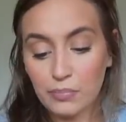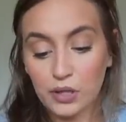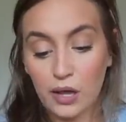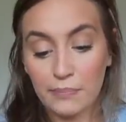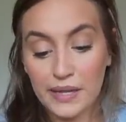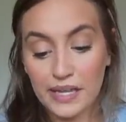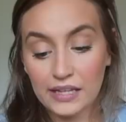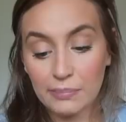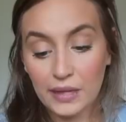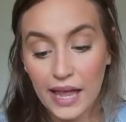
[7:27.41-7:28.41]
Plumping
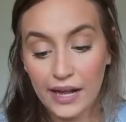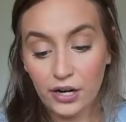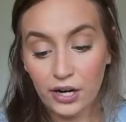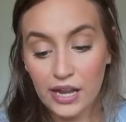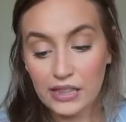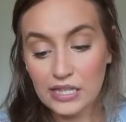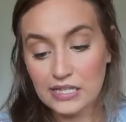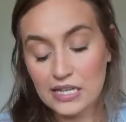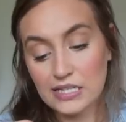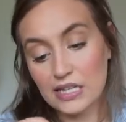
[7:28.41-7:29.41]
Lip Liner, and this
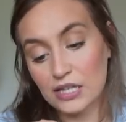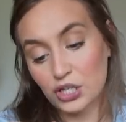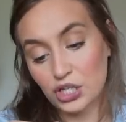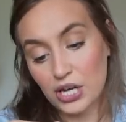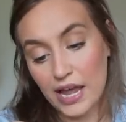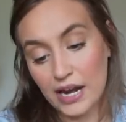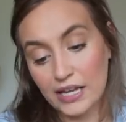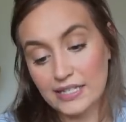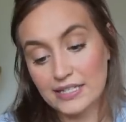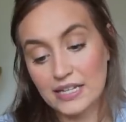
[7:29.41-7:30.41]
is in the shade
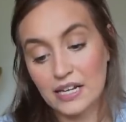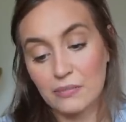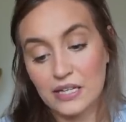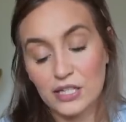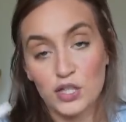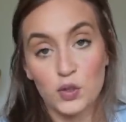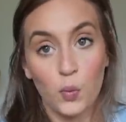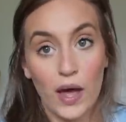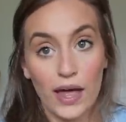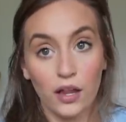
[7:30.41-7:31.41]
Cinnamon
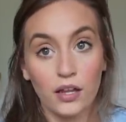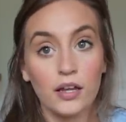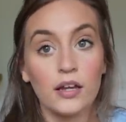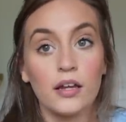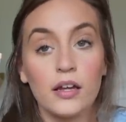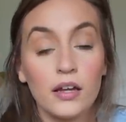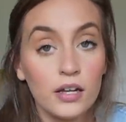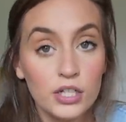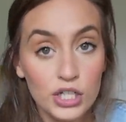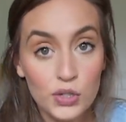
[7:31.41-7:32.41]
Swell.
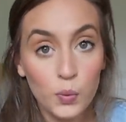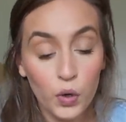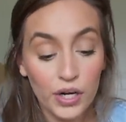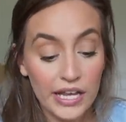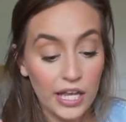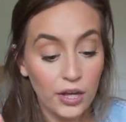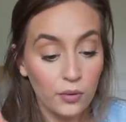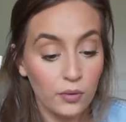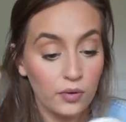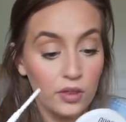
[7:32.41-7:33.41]
Just warning you,
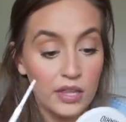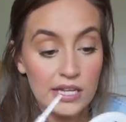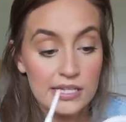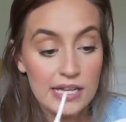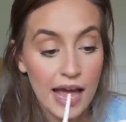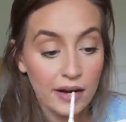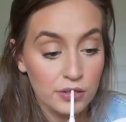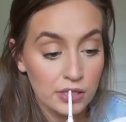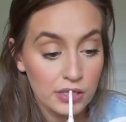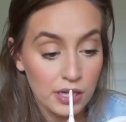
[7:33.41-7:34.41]
this
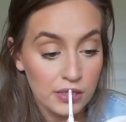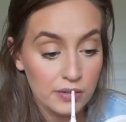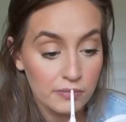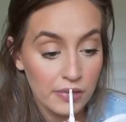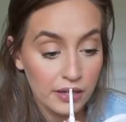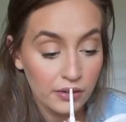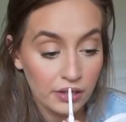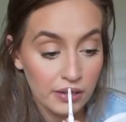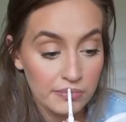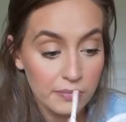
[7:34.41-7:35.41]
actually does make your
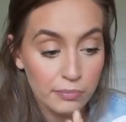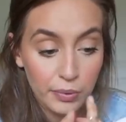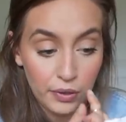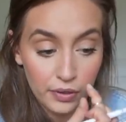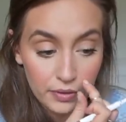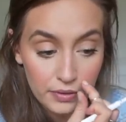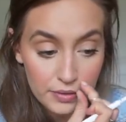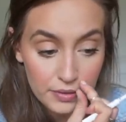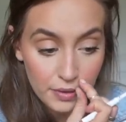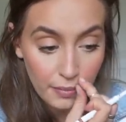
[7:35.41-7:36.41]
lips burn
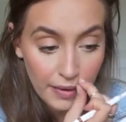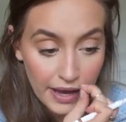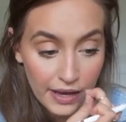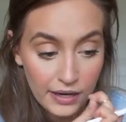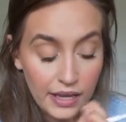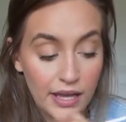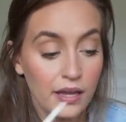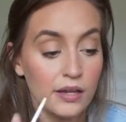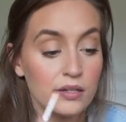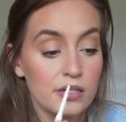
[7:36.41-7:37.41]
so bad,
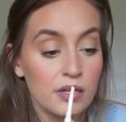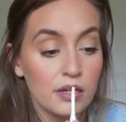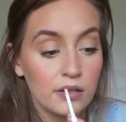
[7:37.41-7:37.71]
and